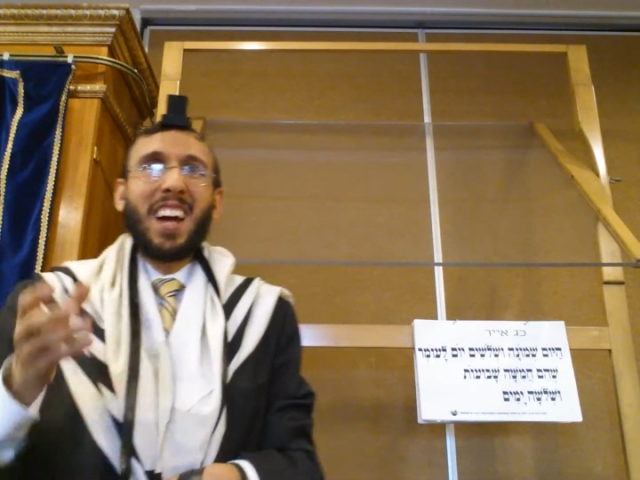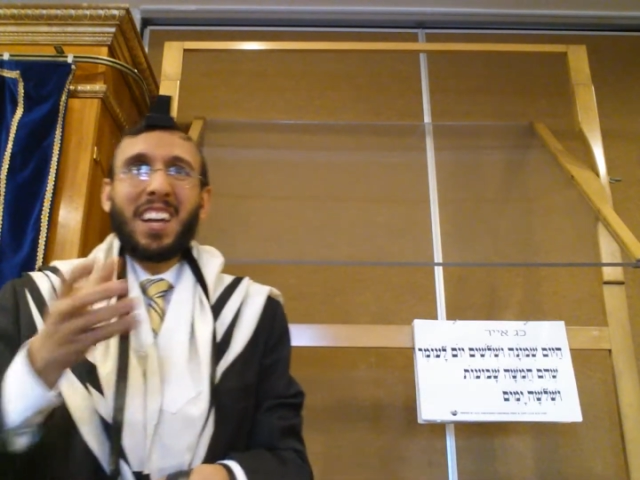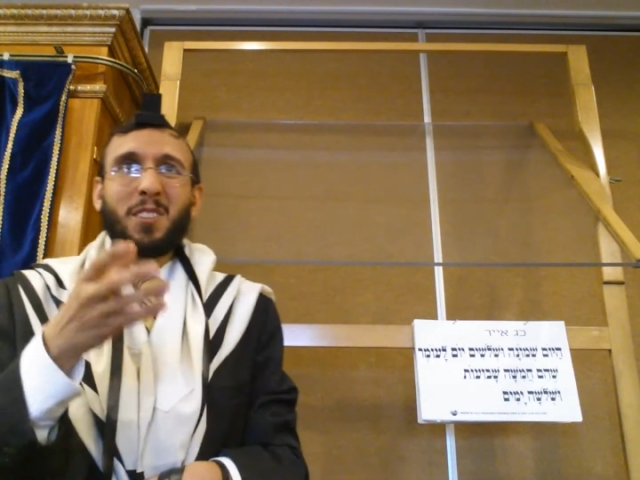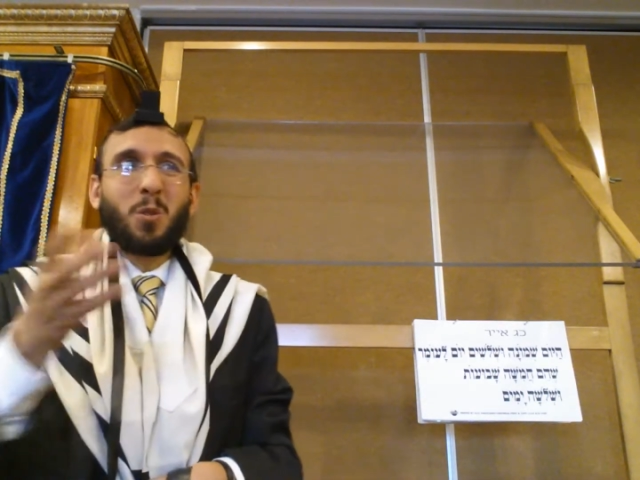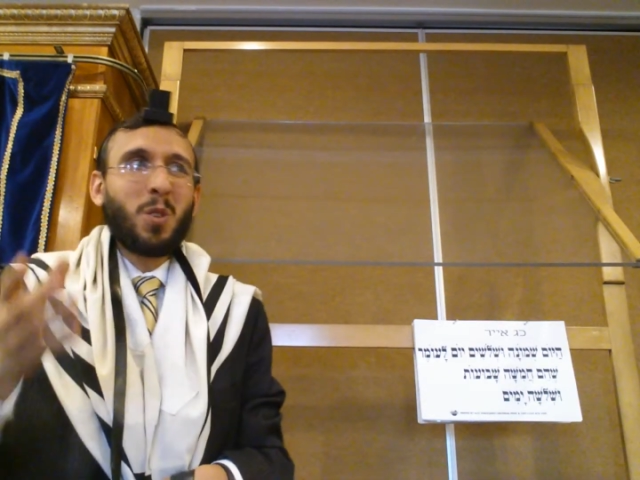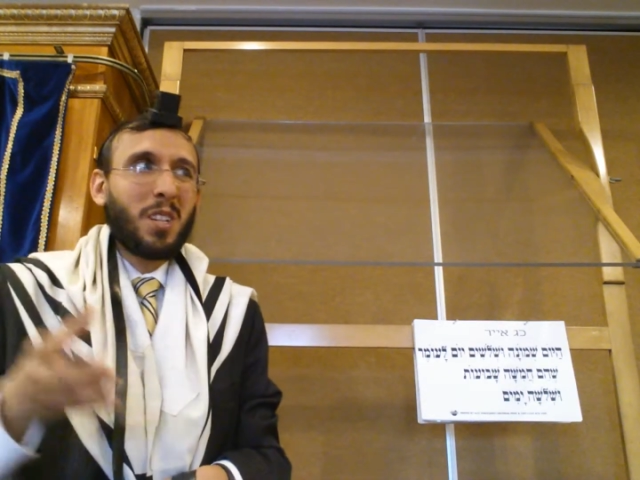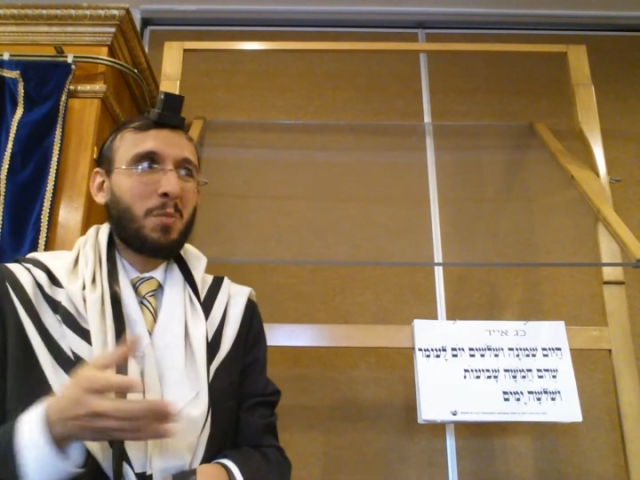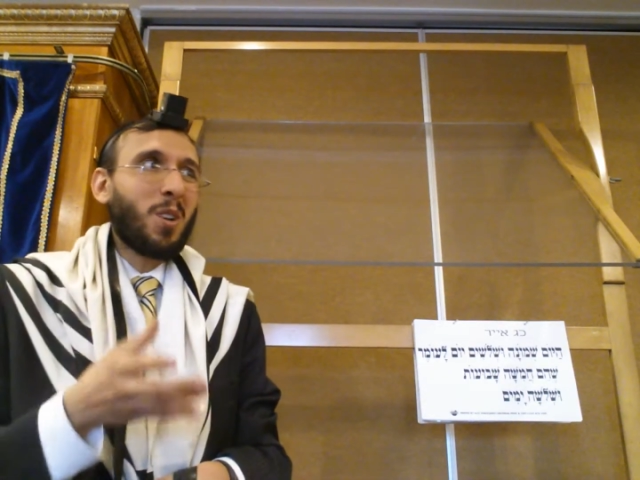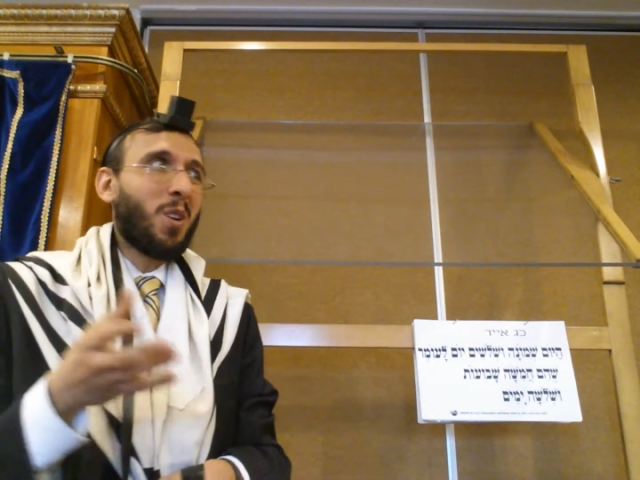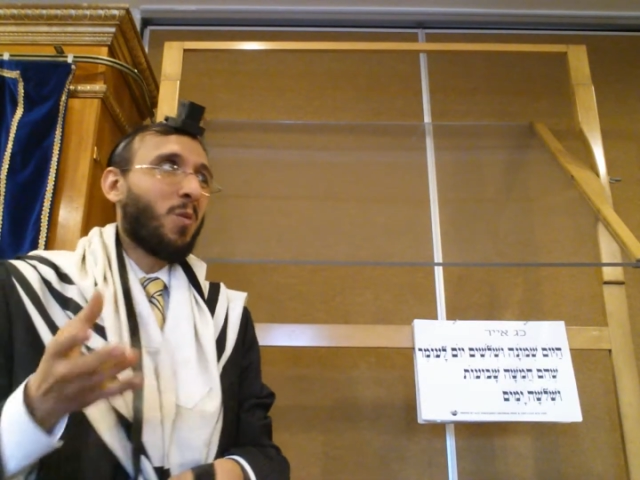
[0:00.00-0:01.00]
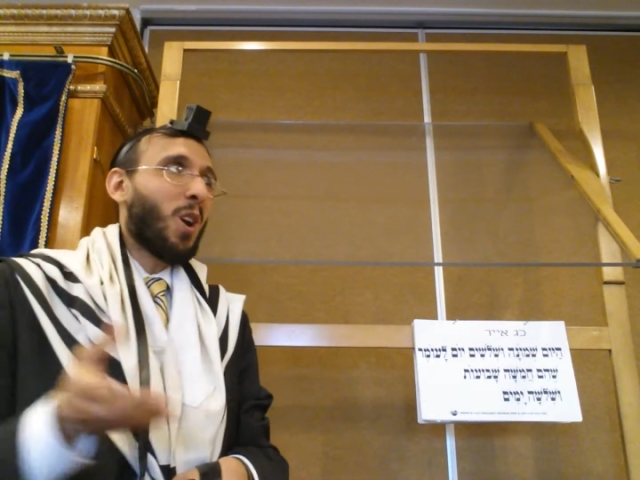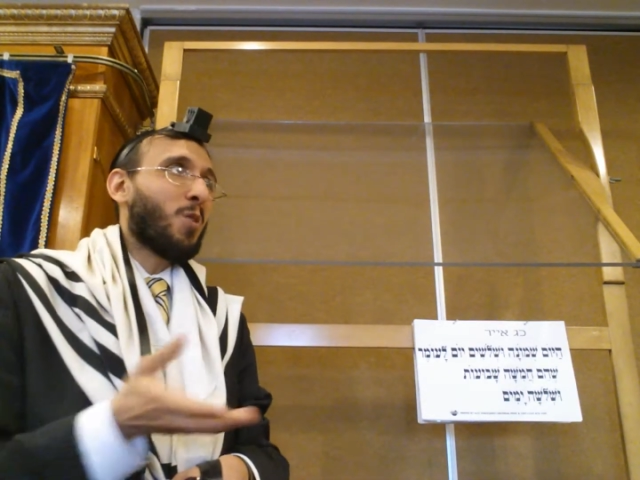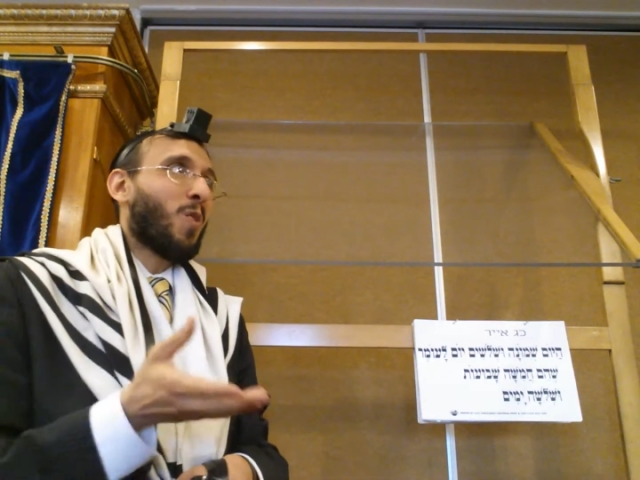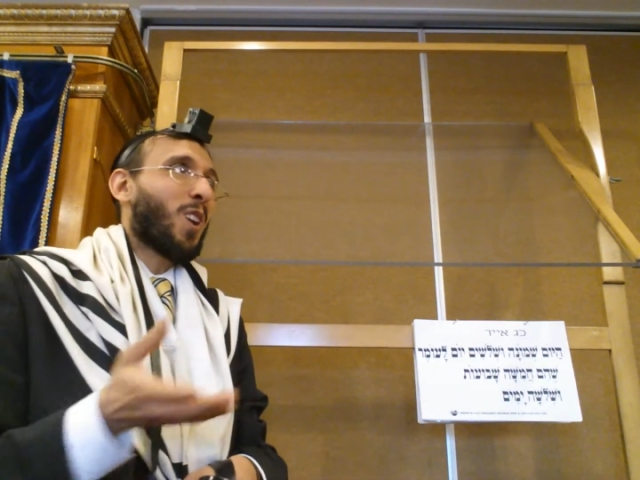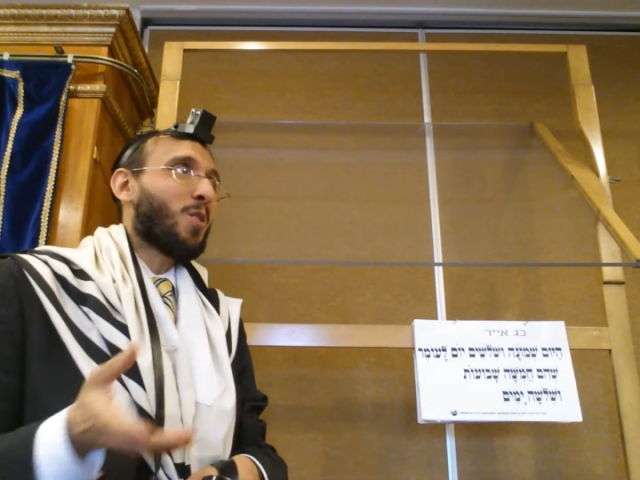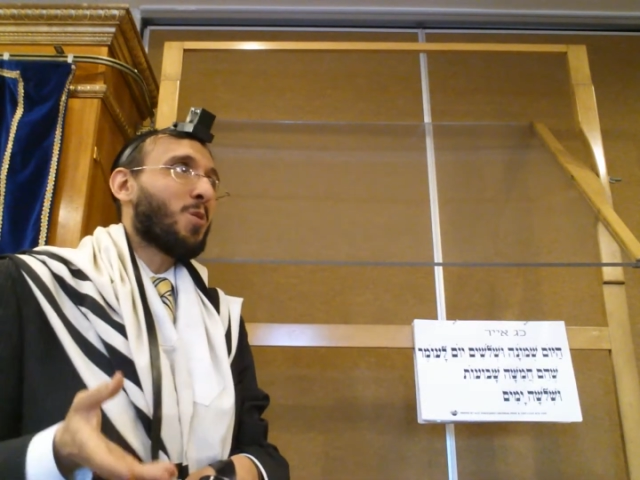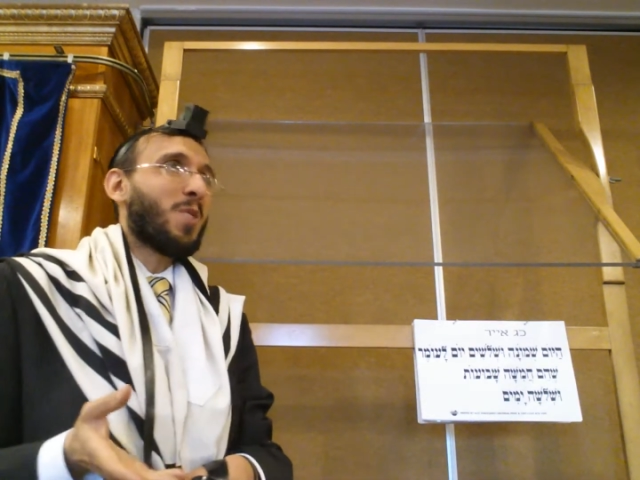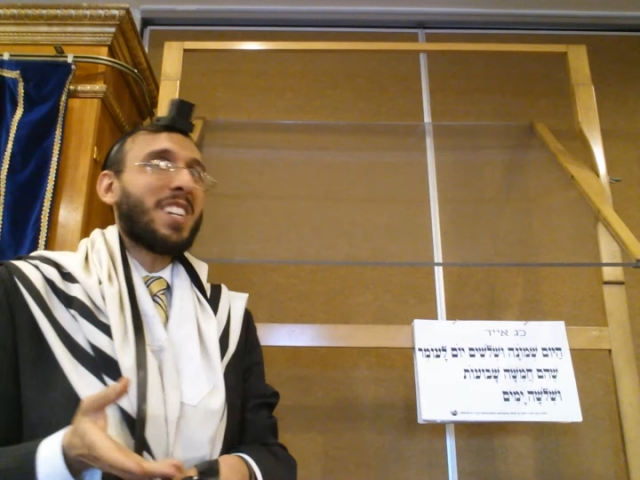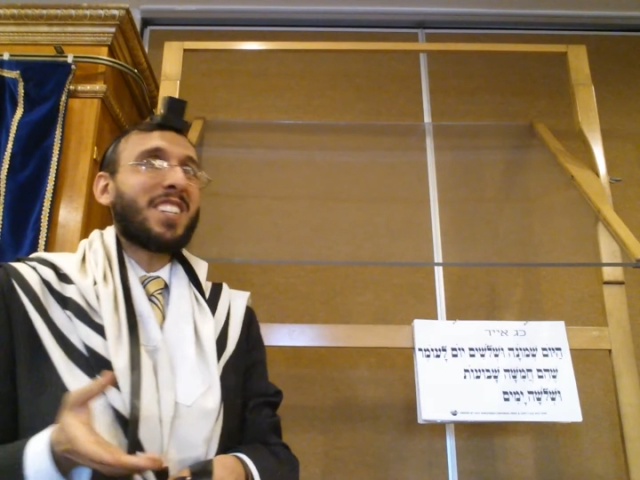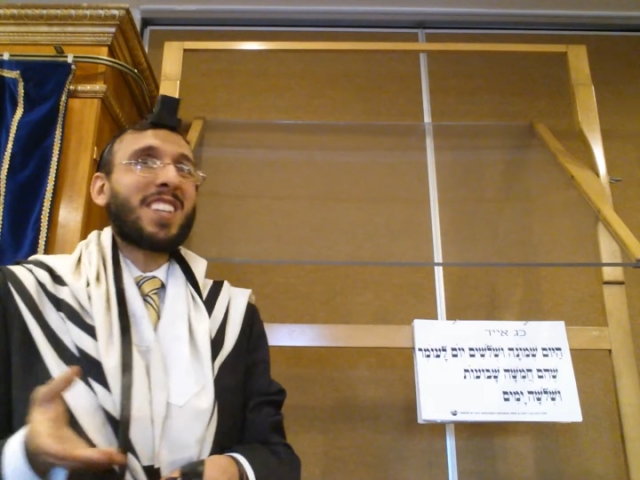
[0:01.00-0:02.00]
and he told him, you know, why you want to do
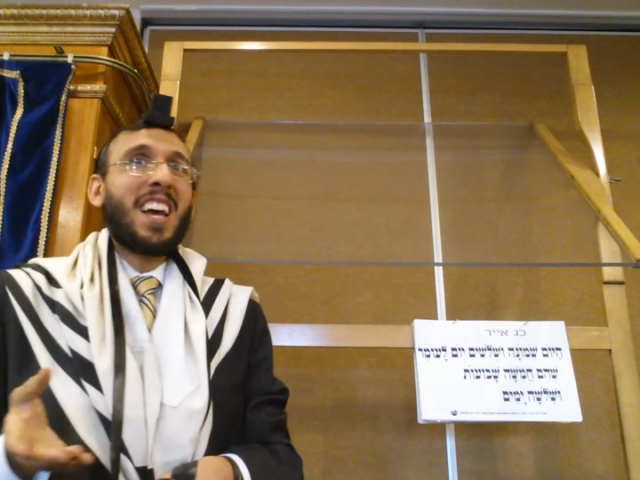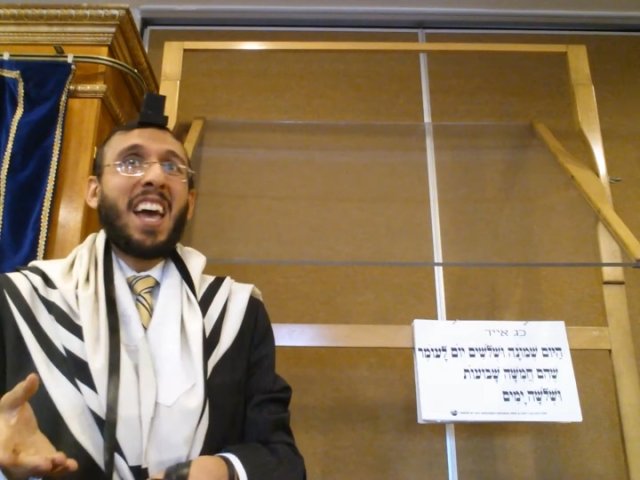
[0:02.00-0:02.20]
this?